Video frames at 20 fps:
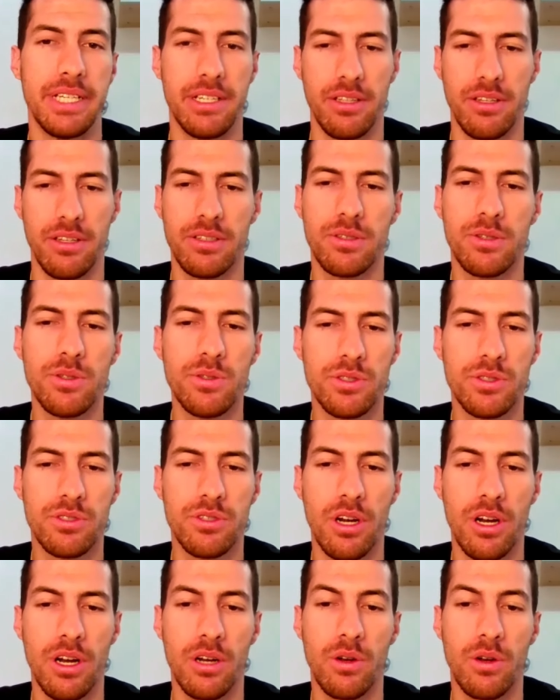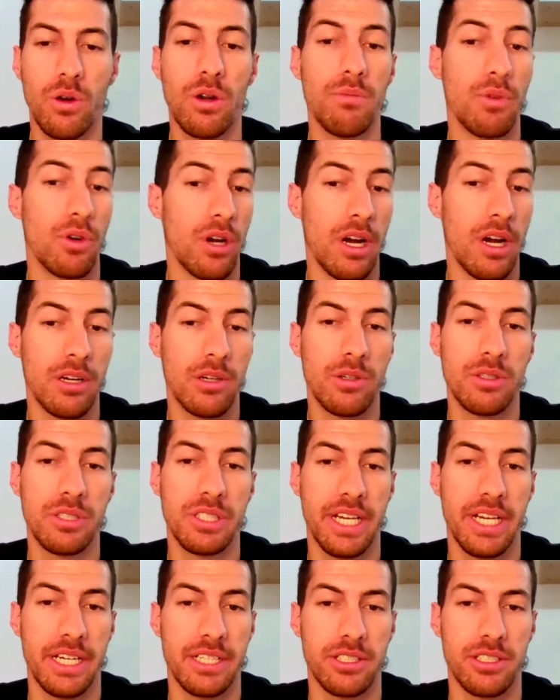didn't look too strong, or Morocco
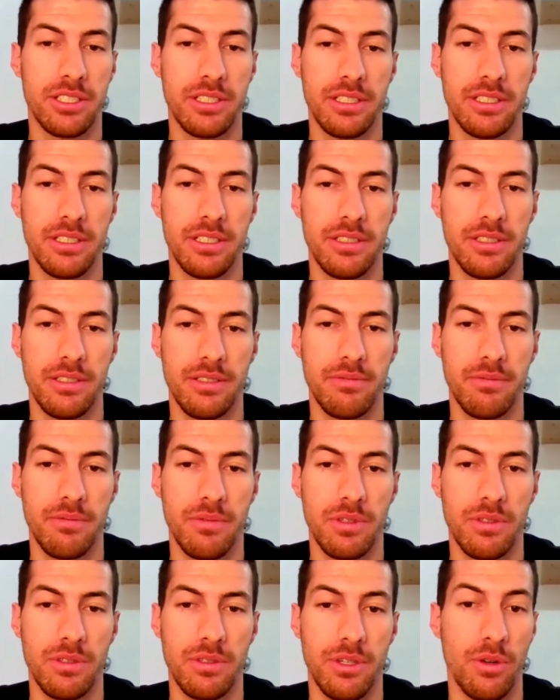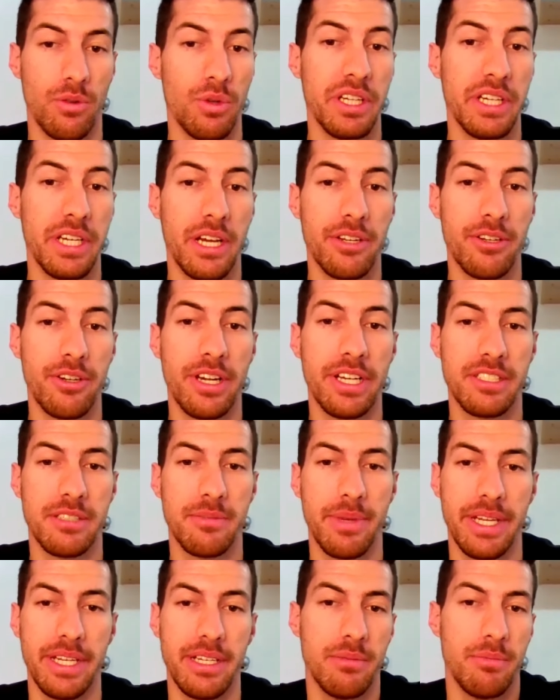was actually, you know, really
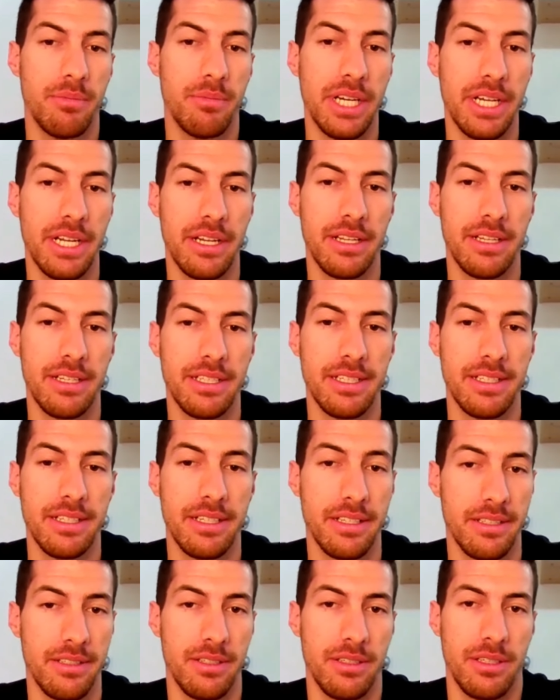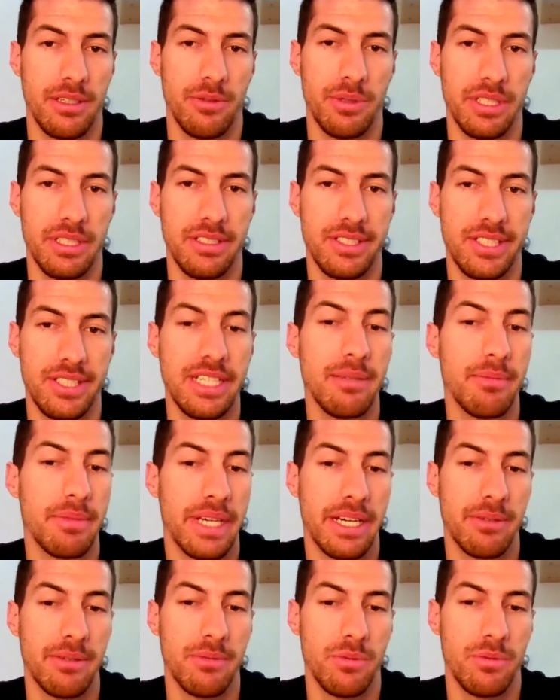underestimated. But it would seem
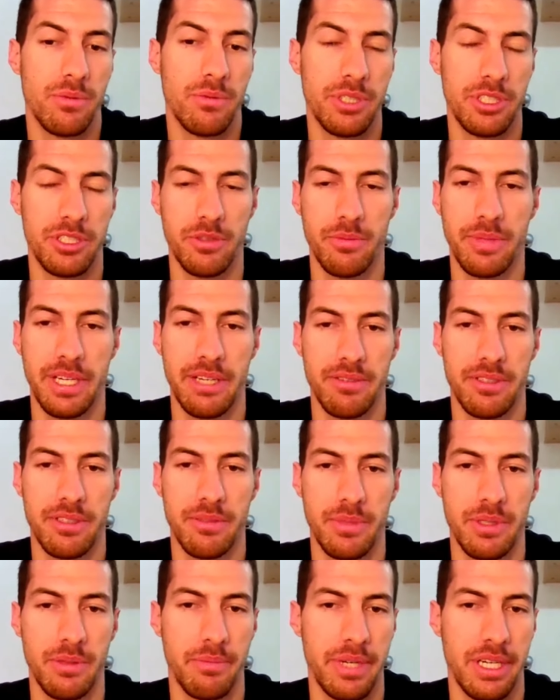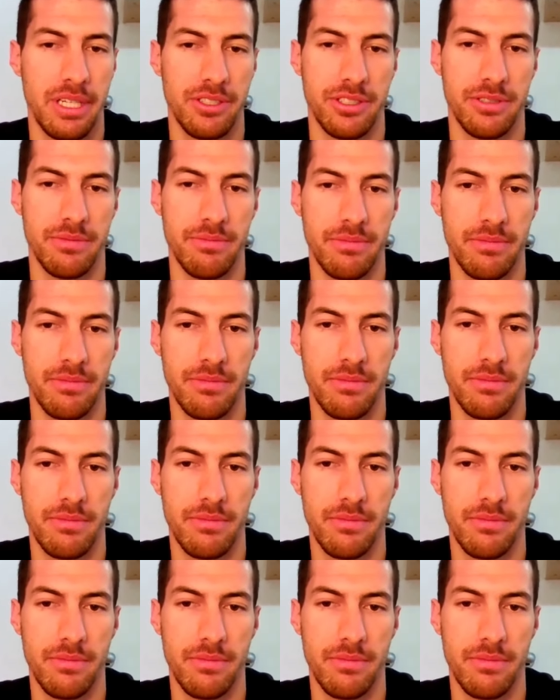that we should be able to beat Belgium.